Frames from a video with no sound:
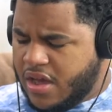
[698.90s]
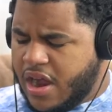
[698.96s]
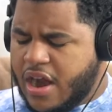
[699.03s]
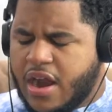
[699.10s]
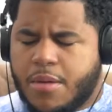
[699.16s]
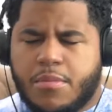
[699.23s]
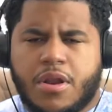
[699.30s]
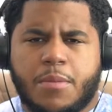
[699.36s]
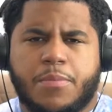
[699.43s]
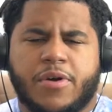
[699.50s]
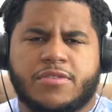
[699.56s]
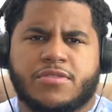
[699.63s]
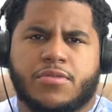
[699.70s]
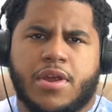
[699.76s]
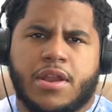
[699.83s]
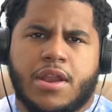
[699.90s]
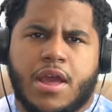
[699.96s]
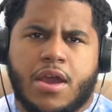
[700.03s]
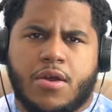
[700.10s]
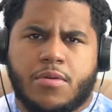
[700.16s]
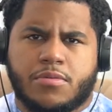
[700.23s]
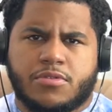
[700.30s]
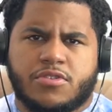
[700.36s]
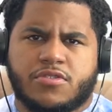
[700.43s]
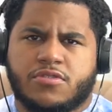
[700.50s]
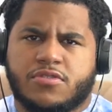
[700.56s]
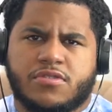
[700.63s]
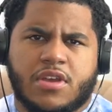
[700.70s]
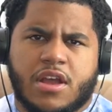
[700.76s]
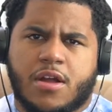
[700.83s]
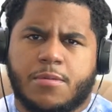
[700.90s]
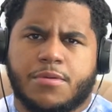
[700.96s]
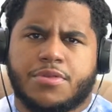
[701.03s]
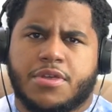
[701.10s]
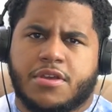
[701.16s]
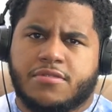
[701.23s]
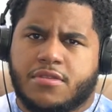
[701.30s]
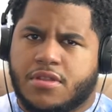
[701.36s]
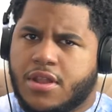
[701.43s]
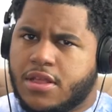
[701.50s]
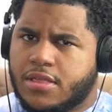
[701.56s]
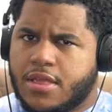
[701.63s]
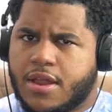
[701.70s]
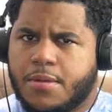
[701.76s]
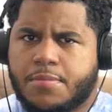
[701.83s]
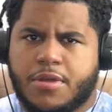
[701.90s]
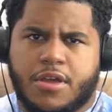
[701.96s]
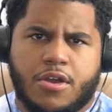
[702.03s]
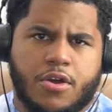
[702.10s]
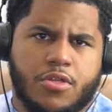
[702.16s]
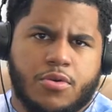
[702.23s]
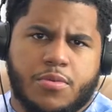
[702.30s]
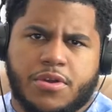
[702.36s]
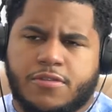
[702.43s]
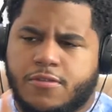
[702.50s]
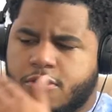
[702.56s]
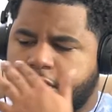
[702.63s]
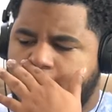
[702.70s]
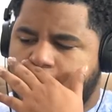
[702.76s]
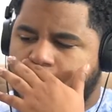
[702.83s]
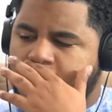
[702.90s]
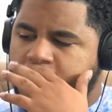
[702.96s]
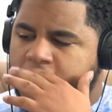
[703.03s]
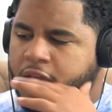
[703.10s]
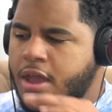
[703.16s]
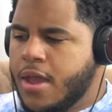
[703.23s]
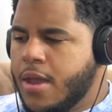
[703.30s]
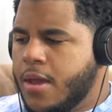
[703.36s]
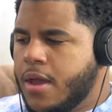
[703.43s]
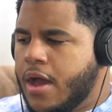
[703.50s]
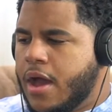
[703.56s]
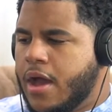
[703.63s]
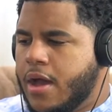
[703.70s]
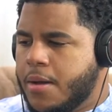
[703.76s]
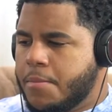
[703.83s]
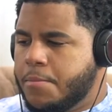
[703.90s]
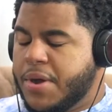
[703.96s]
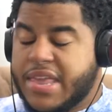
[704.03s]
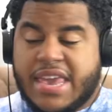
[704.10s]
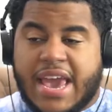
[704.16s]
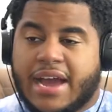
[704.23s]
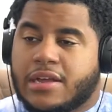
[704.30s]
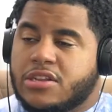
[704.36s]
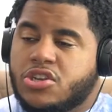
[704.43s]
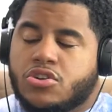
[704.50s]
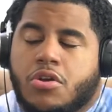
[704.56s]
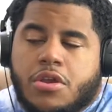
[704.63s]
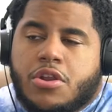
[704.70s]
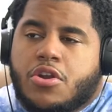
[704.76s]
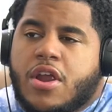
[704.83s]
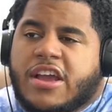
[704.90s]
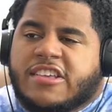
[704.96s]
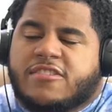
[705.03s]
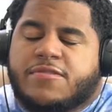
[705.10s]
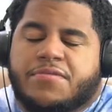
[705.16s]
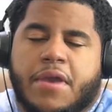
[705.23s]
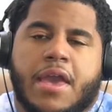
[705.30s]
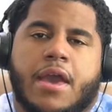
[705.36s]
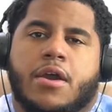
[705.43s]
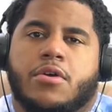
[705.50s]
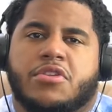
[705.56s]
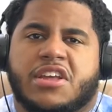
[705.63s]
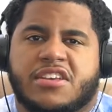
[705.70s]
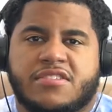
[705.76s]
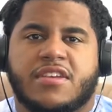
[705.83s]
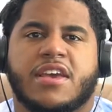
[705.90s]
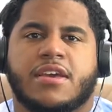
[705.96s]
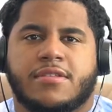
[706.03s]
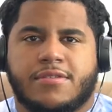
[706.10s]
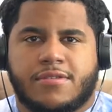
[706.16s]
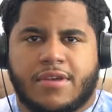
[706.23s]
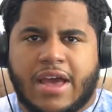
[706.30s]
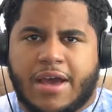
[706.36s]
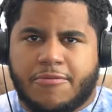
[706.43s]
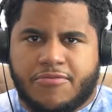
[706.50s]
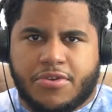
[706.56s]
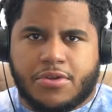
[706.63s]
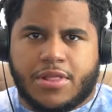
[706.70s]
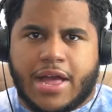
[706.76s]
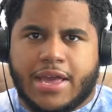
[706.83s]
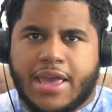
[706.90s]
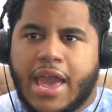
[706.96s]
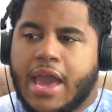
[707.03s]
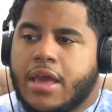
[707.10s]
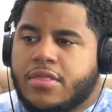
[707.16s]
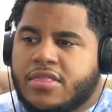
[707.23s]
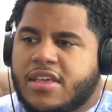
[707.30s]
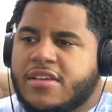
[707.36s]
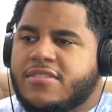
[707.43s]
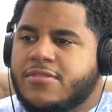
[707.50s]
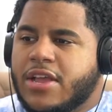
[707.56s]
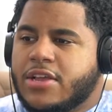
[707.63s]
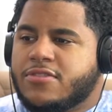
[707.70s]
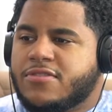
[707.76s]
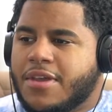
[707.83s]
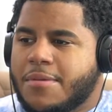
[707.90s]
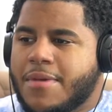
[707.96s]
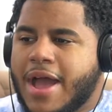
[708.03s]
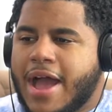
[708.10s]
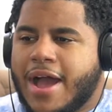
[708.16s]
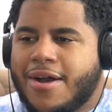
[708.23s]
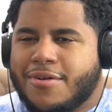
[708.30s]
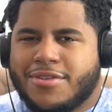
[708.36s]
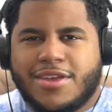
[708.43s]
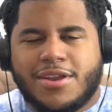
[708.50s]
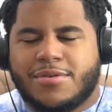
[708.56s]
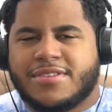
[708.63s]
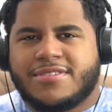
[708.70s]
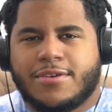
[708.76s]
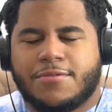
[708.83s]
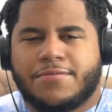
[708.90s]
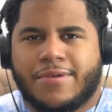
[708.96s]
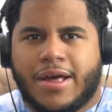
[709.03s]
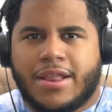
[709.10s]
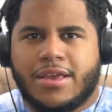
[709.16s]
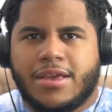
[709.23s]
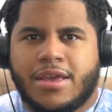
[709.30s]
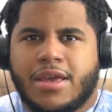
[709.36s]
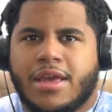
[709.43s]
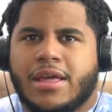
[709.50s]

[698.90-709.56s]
Right, I'm gonna pause it right now just to say a couple of things and then let it play all the way to the end. But yeah, Joyner has found his hits, I feel like. This somehow, you know what's so funny?